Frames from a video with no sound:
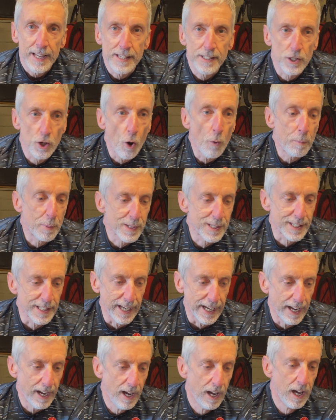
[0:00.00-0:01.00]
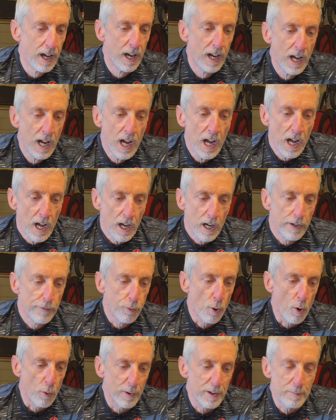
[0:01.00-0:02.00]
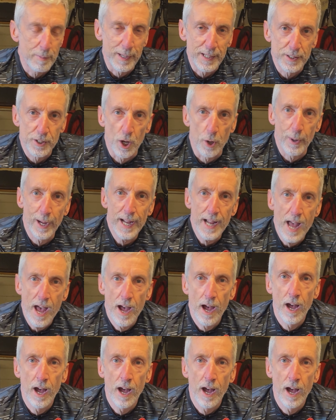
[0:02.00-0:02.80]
is the opposite of what we've been doing.